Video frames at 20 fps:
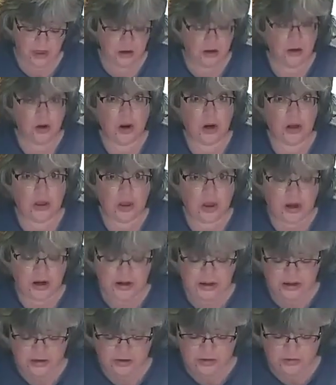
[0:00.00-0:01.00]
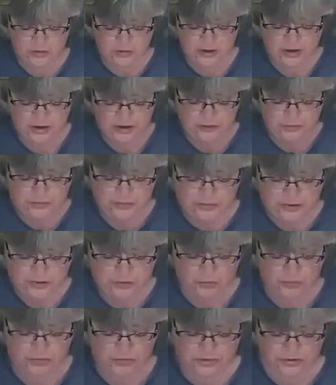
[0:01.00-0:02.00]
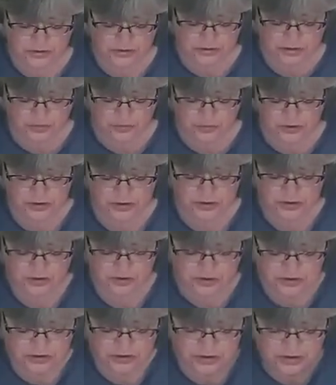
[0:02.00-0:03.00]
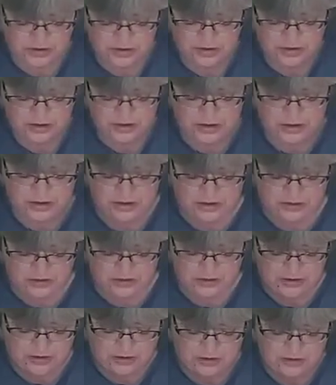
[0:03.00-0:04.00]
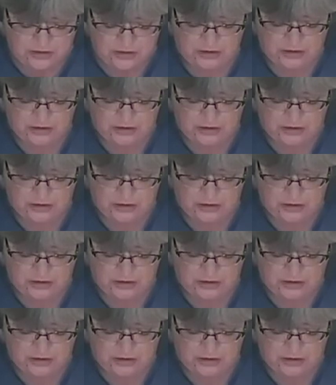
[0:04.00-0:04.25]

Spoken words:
Not a lot I can do to help her out with the situations that